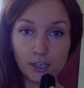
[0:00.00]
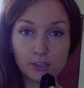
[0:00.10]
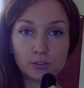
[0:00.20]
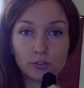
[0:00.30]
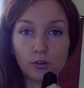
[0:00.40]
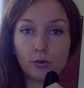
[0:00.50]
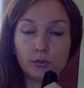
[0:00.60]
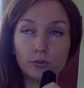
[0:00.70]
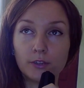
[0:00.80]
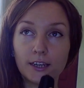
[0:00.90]
So
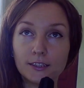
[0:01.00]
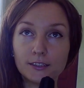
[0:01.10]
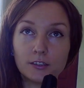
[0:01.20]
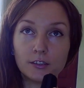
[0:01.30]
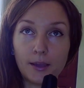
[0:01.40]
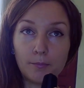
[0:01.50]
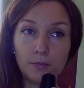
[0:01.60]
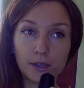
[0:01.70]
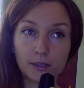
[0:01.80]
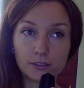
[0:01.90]
you get a
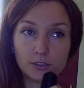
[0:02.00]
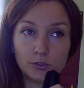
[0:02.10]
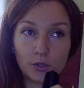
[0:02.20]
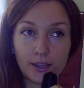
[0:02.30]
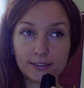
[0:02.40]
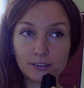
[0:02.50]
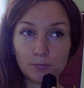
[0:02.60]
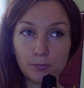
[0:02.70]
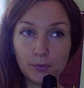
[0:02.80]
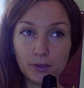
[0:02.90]
mix. You get
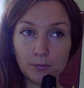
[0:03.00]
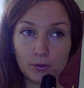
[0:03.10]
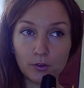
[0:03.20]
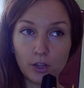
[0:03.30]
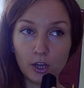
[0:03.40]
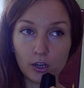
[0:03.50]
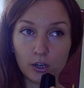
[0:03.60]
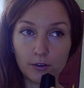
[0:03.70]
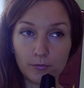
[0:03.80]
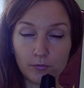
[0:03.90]
people
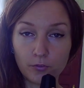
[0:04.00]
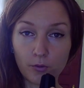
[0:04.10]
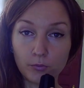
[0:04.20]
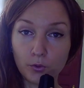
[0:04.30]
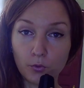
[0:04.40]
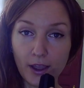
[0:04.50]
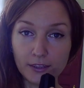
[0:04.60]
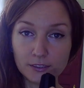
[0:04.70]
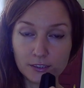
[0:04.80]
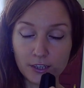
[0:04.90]
from the
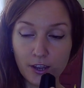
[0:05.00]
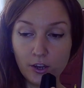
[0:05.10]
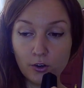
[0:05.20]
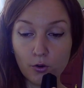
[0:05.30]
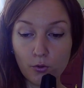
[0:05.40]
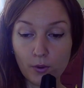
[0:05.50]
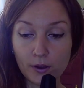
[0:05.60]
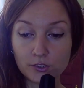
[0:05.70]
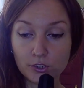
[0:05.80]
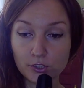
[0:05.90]
West who
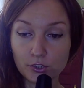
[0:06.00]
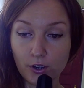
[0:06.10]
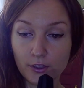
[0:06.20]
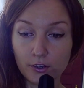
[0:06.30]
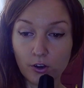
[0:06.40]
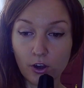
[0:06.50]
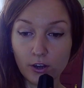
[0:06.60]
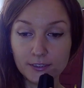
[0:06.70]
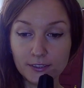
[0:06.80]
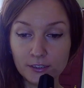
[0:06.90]
want to enjoy their
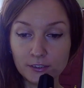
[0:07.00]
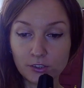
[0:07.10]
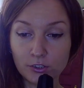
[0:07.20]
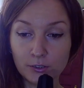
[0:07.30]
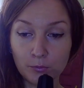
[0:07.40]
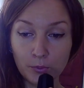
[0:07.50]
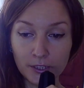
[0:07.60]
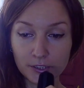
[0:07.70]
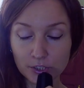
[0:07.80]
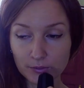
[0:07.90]
holidays on the
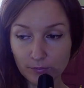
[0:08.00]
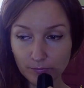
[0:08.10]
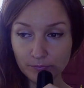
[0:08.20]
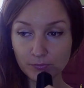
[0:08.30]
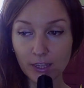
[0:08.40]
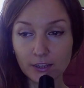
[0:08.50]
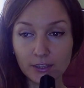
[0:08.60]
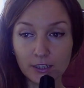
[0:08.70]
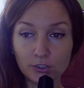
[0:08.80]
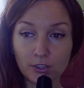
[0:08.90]
beach, and
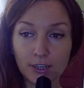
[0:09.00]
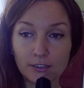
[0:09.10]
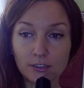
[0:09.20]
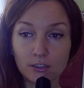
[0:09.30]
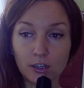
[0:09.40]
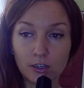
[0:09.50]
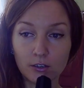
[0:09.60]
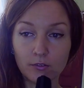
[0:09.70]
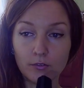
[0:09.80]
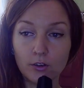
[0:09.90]
then you get
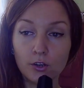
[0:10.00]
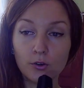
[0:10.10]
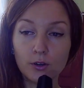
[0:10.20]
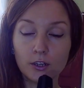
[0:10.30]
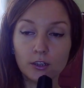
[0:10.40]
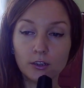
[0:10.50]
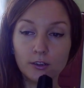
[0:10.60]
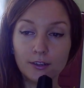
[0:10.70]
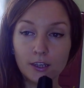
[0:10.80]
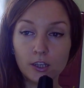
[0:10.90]

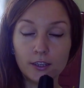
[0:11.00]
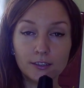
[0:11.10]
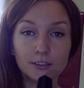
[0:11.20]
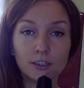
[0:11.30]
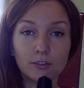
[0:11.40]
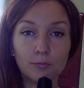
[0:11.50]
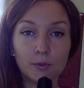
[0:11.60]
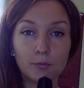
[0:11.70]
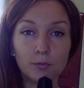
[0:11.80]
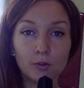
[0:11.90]
local Indian
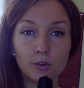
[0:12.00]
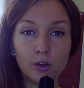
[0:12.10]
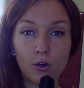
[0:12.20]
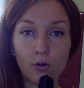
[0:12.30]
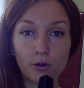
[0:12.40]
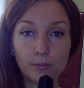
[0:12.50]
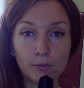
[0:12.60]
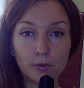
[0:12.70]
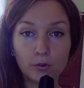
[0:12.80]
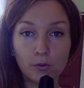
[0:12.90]
people or
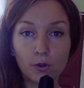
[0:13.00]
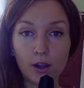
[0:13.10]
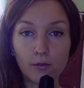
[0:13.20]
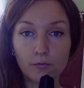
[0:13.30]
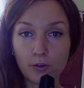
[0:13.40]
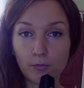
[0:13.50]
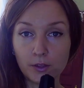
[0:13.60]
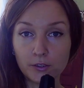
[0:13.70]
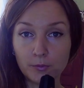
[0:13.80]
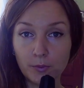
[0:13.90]
people who come from
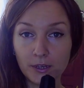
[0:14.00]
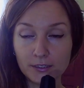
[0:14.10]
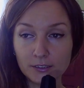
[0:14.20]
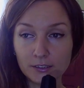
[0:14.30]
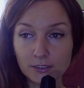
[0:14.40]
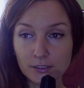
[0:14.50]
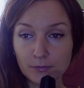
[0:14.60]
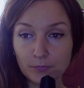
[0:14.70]
other places